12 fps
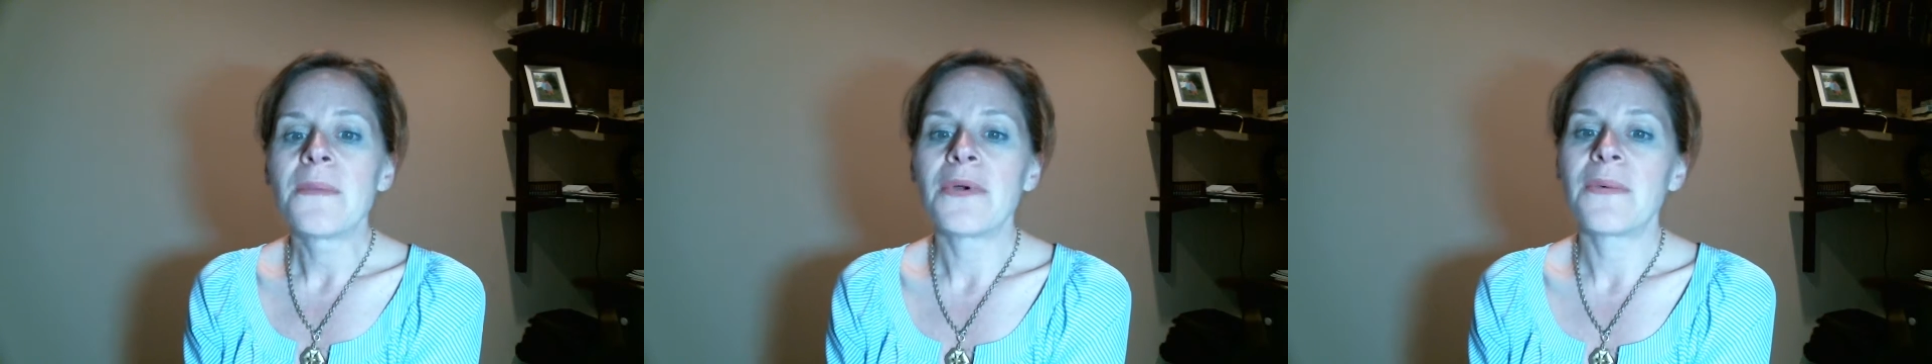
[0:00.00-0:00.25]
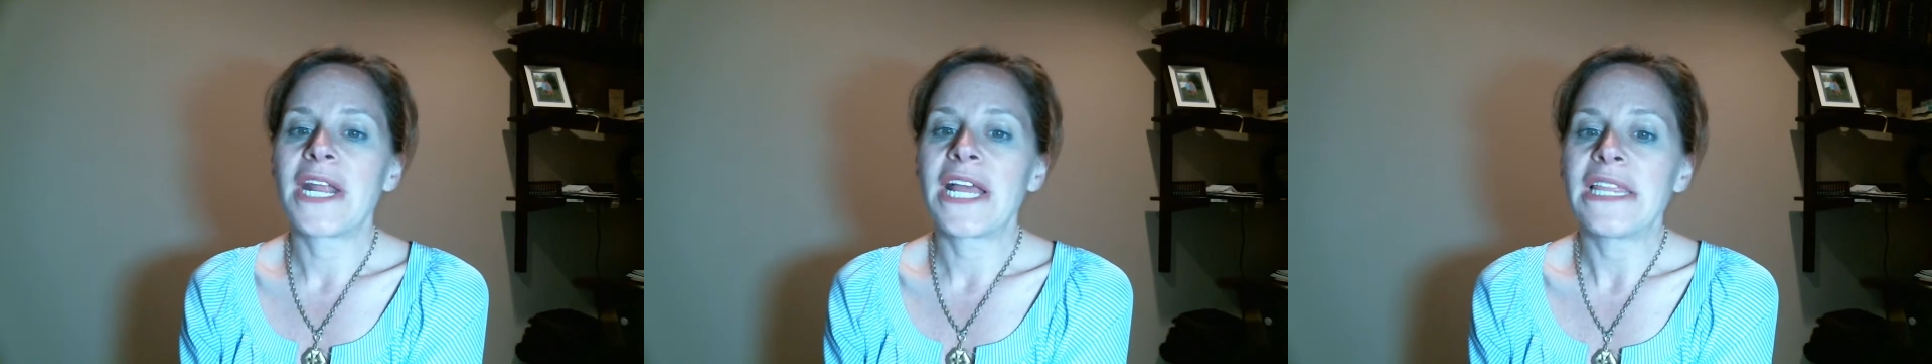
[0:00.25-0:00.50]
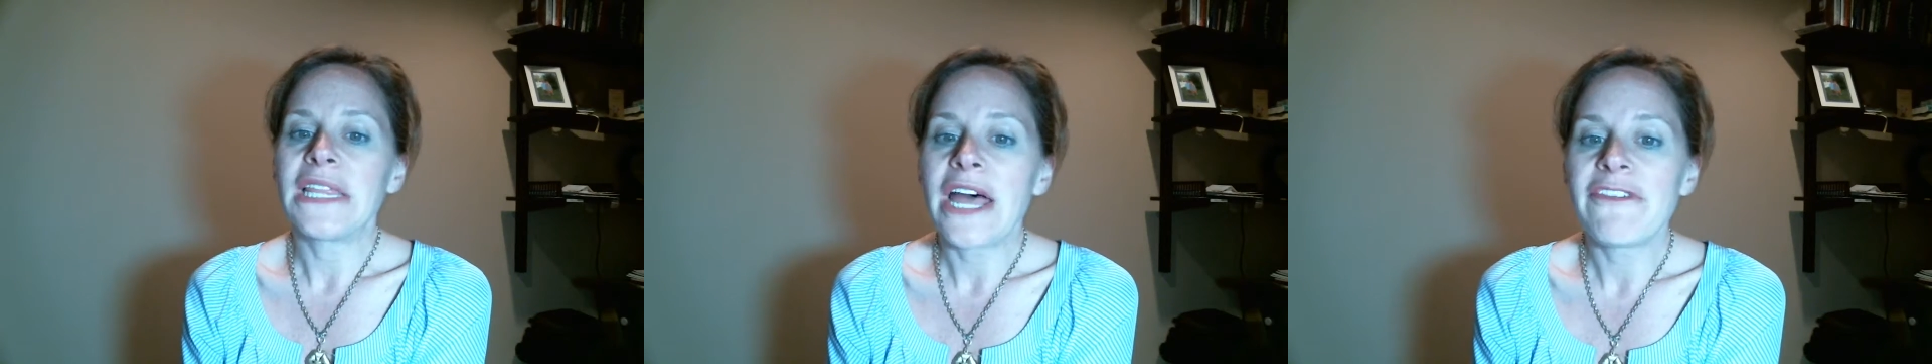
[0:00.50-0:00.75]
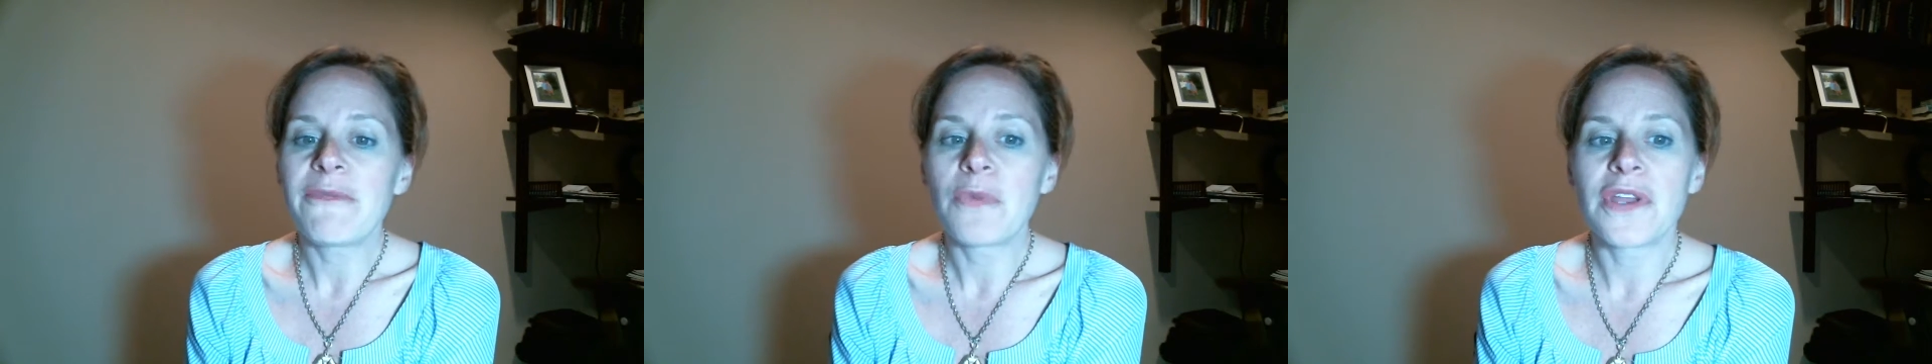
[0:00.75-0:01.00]
but what I
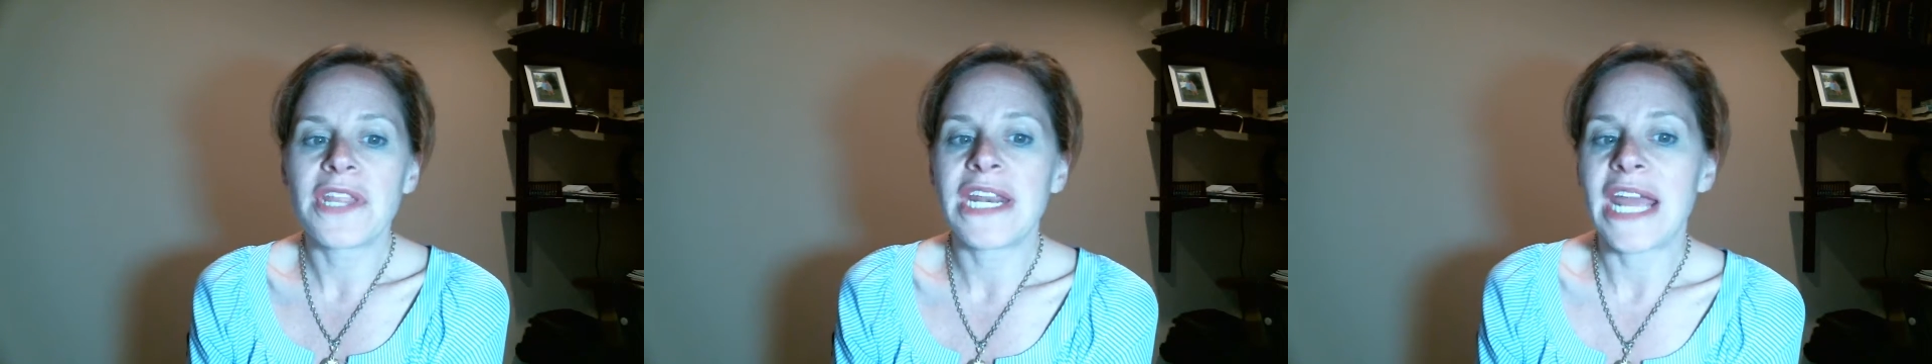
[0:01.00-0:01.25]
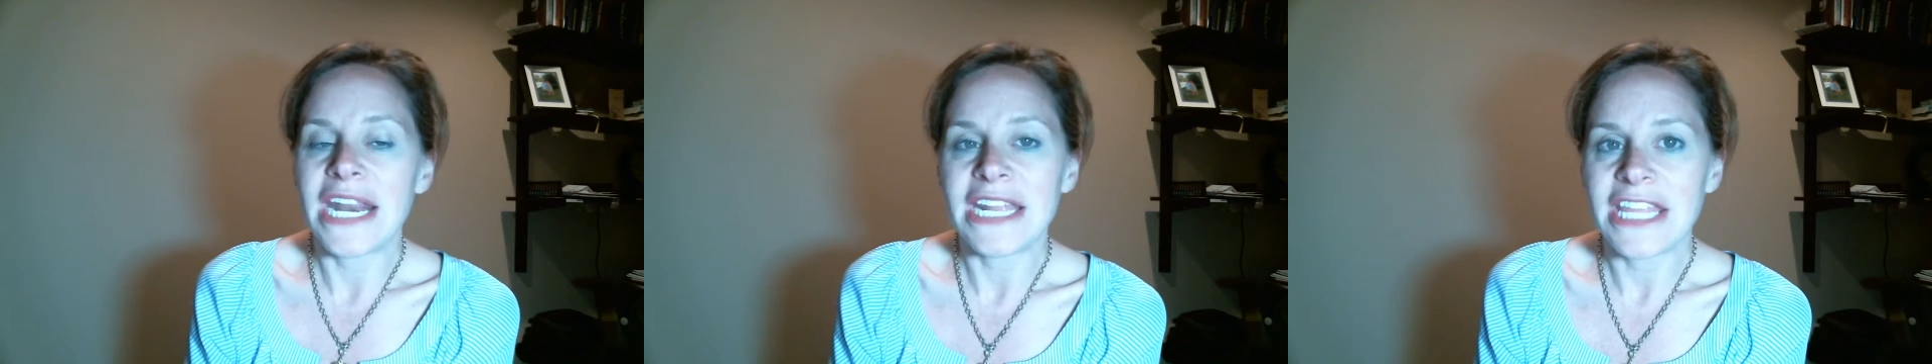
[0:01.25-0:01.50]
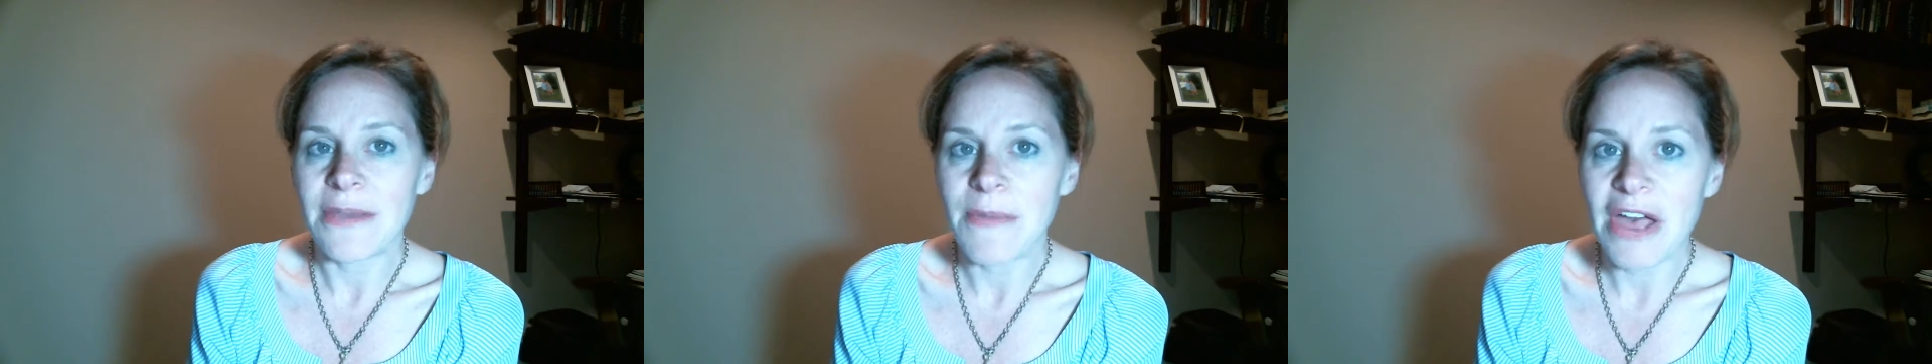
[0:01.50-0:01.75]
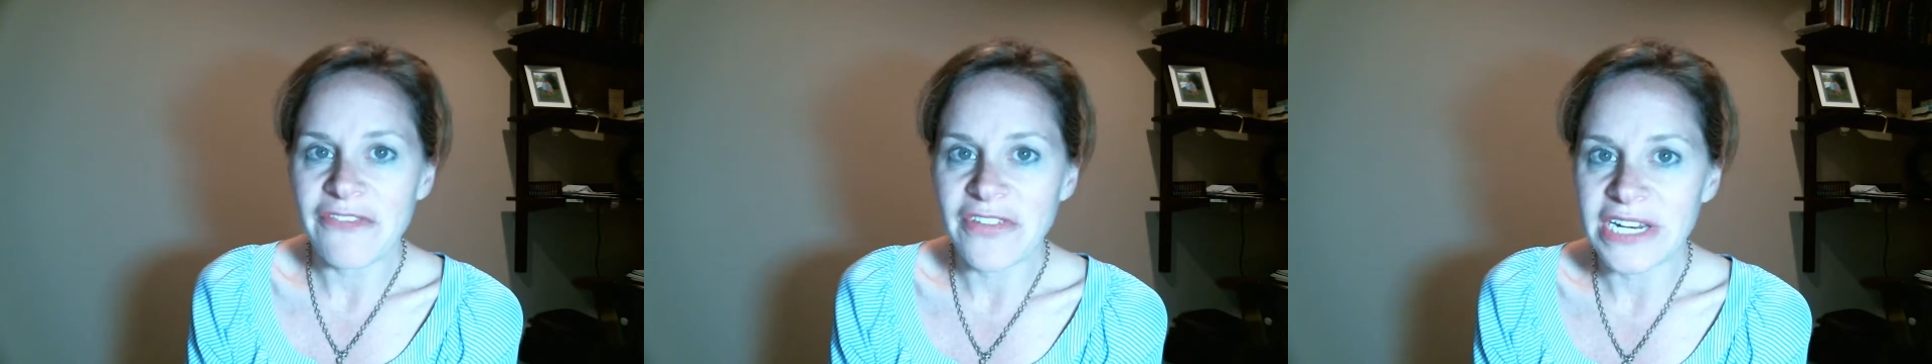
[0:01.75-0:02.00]
love more than anything
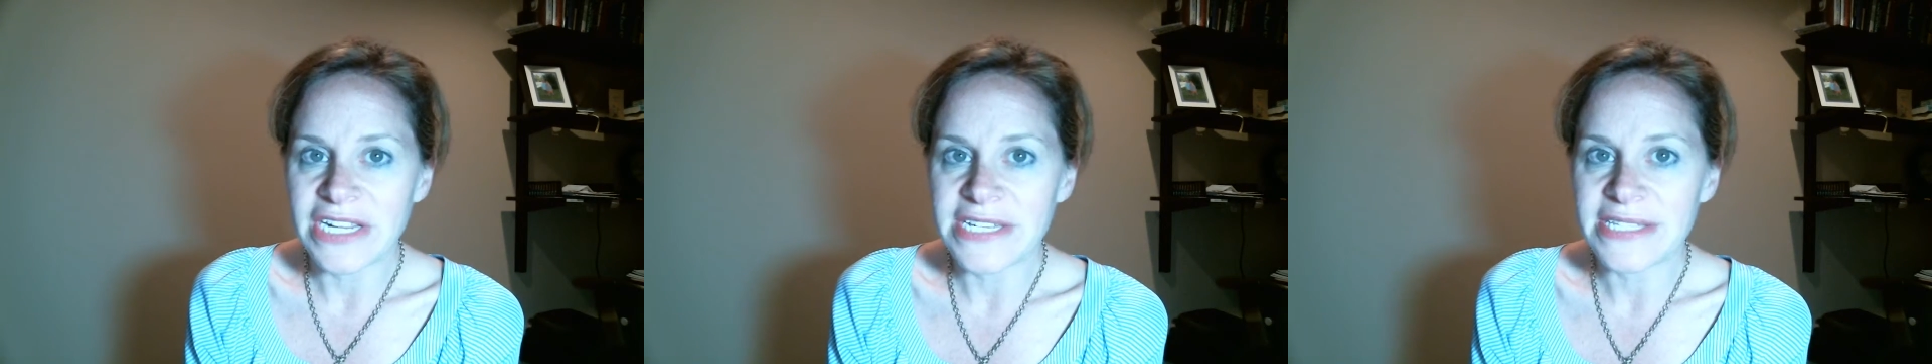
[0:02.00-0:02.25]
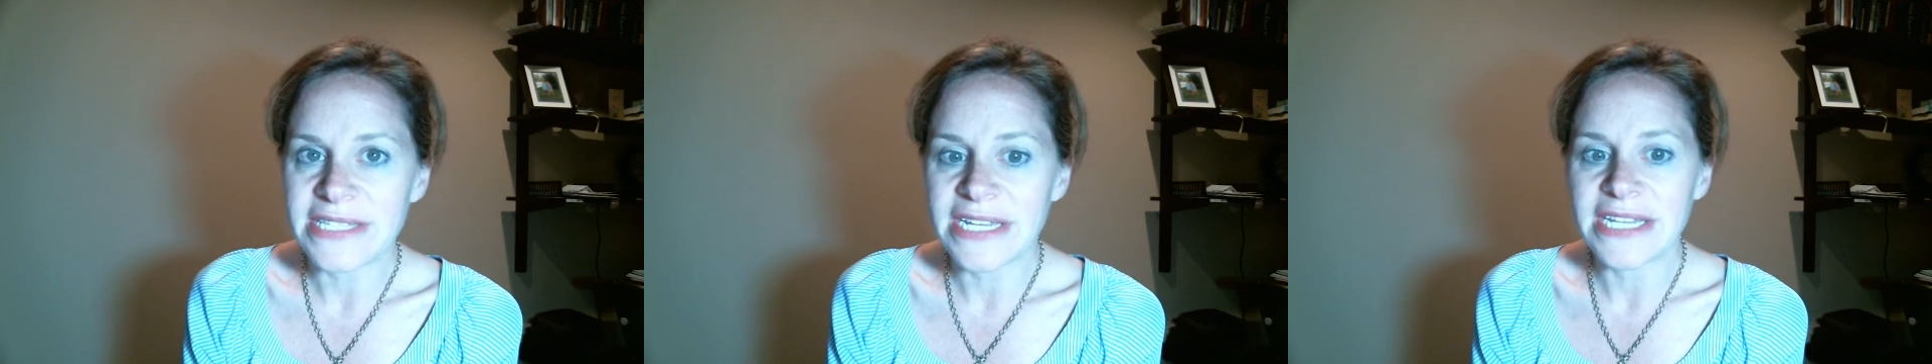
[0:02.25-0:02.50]
about fitness